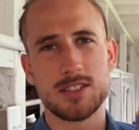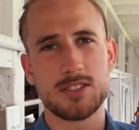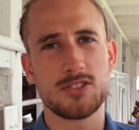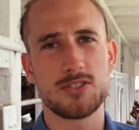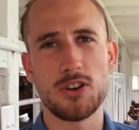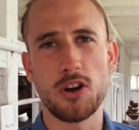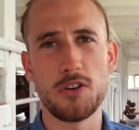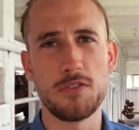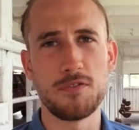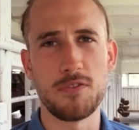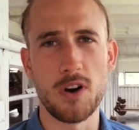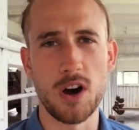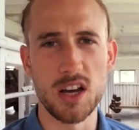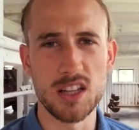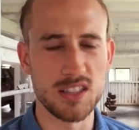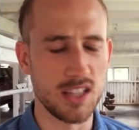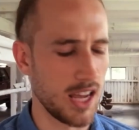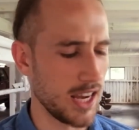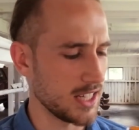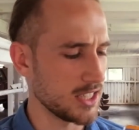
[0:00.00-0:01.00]
it's so
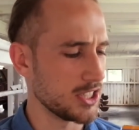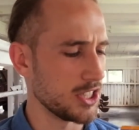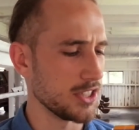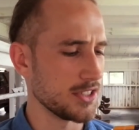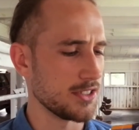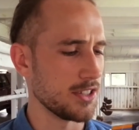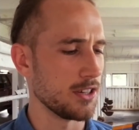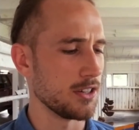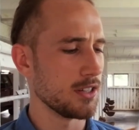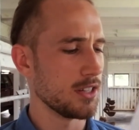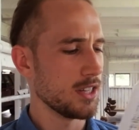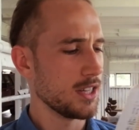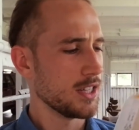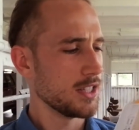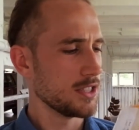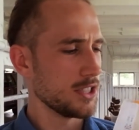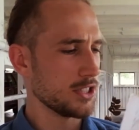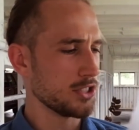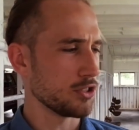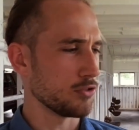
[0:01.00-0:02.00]
fun, like just to
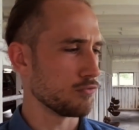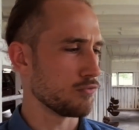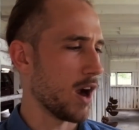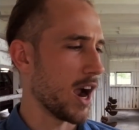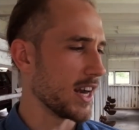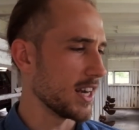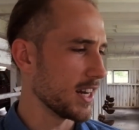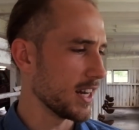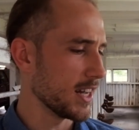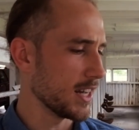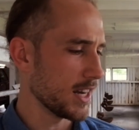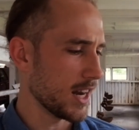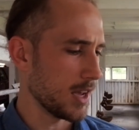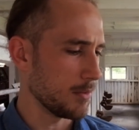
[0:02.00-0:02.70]
write in it.